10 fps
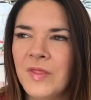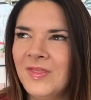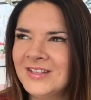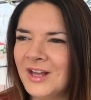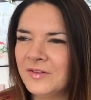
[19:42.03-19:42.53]

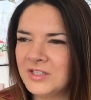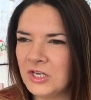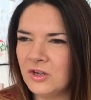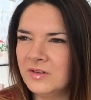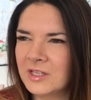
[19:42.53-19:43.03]
This
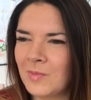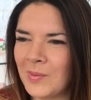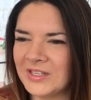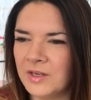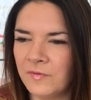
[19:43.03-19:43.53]
afternoon is going to be
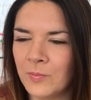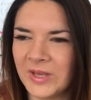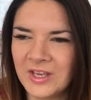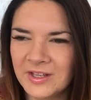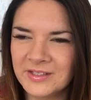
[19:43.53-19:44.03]
a bit different
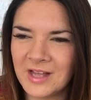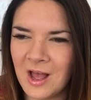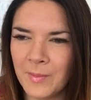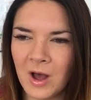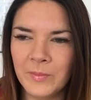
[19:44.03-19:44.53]
because
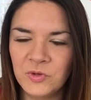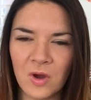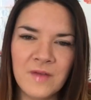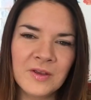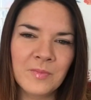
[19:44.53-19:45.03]
I'm
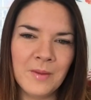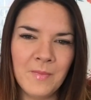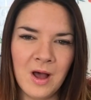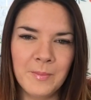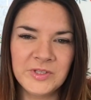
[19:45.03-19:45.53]
driving my
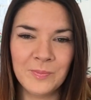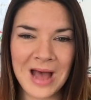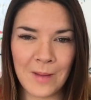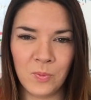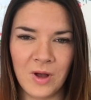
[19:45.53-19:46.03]
mum to
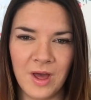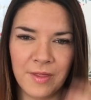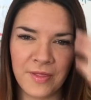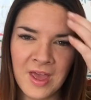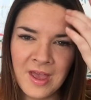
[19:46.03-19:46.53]

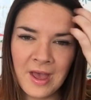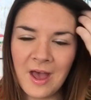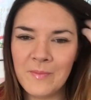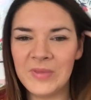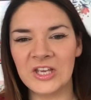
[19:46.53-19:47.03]
Papworth
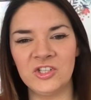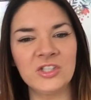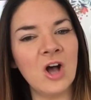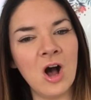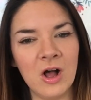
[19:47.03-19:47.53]
because she's
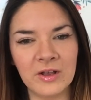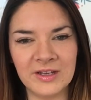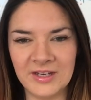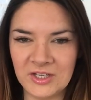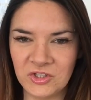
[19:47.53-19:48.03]
got a heart
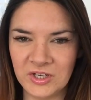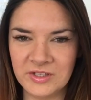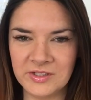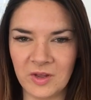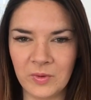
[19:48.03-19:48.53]

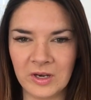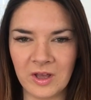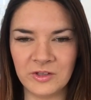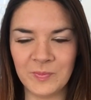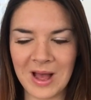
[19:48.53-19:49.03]
condition. So we're going to
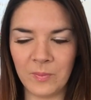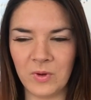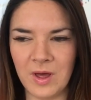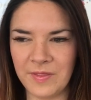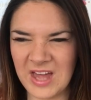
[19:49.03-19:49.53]
go to
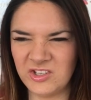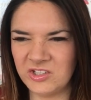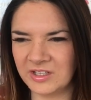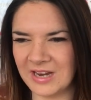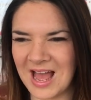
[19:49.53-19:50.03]
Papworth and
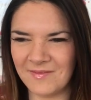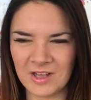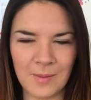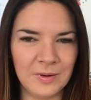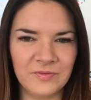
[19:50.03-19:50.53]
she's going to have a
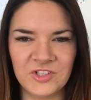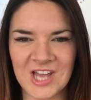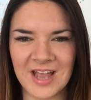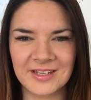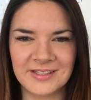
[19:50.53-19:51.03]
couple of
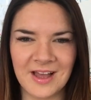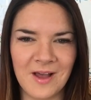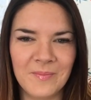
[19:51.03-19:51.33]
checks,